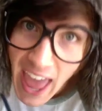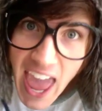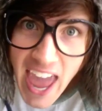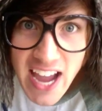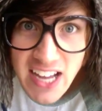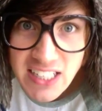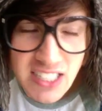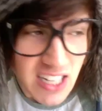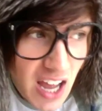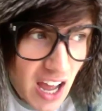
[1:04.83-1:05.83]

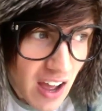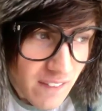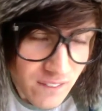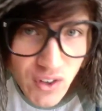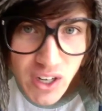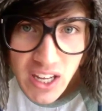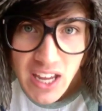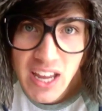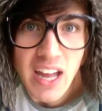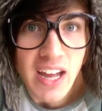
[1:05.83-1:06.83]
and
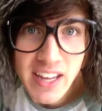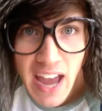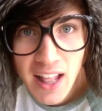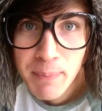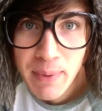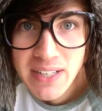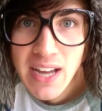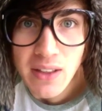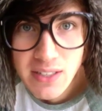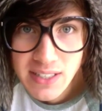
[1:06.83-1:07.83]
freaking galloping
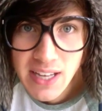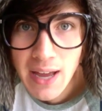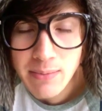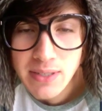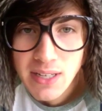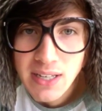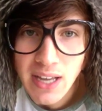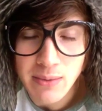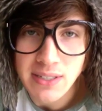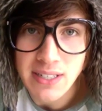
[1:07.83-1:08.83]
down the steps, because
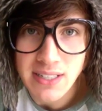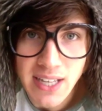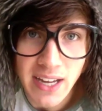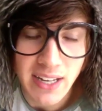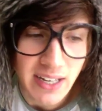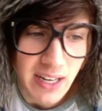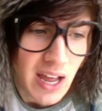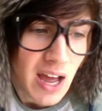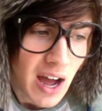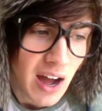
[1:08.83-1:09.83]
I was excited.
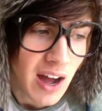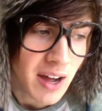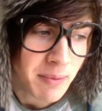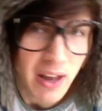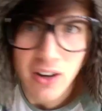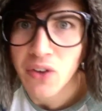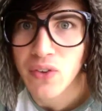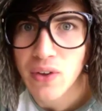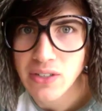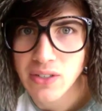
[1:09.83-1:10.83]
Um, I don't know
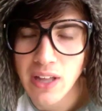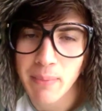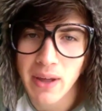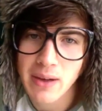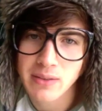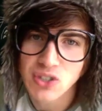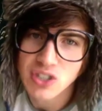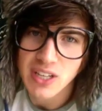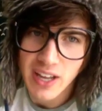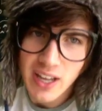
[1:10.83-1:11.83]
if you guys do that, but I was
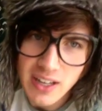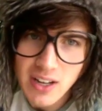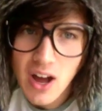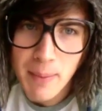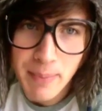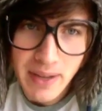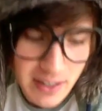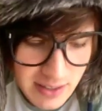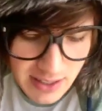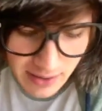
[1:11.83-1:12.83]
just, like,
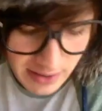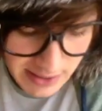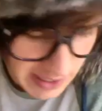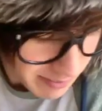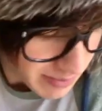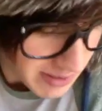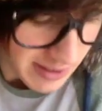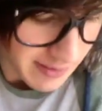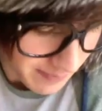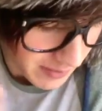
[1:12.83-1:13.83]
hopping down the steps
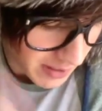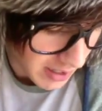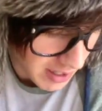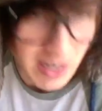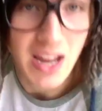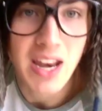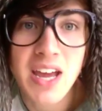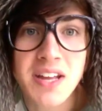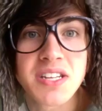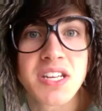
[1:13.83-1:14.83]
like an
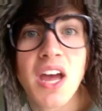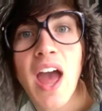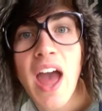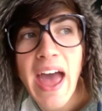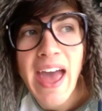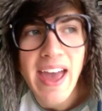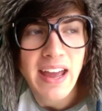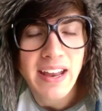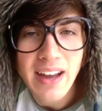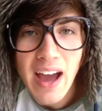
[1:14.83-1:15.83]
idiot.
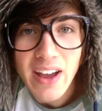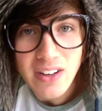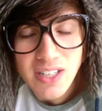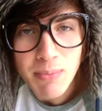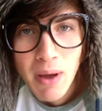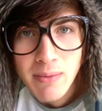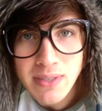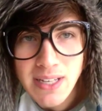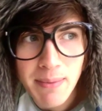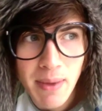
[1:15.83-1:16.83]
And I got to the bottom
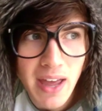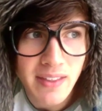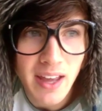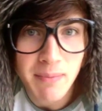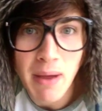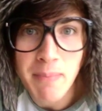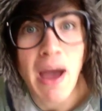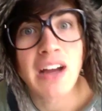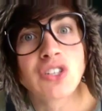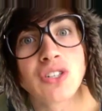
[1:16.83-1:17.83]
step, and, like, my
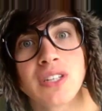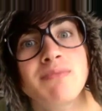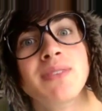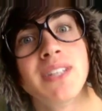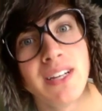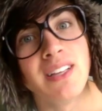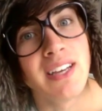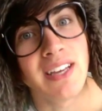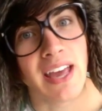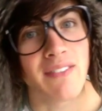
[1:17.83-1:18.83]
back just
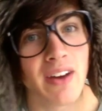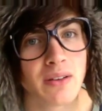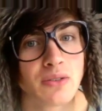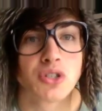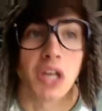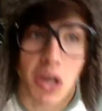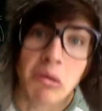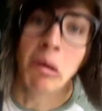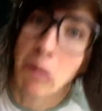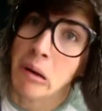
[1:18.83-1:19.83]
completely gave out. It was just like,
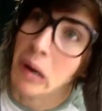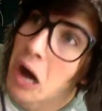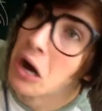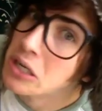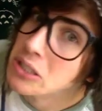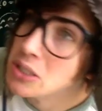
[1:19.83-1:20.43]
oh, oh,